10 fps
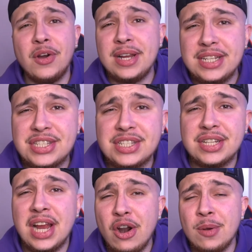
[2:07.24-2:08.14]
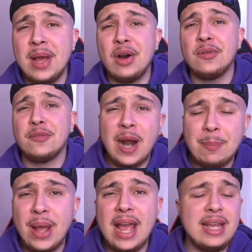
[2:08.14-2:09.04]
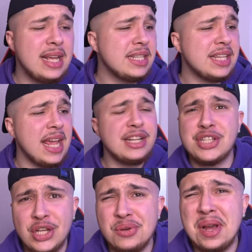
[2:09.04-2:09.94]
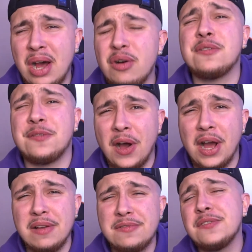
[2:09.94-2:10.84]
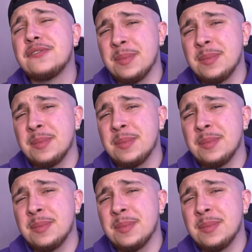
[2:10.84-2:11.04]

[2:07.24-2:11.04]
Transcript: iced caramel frappe is a 2 out of 5 for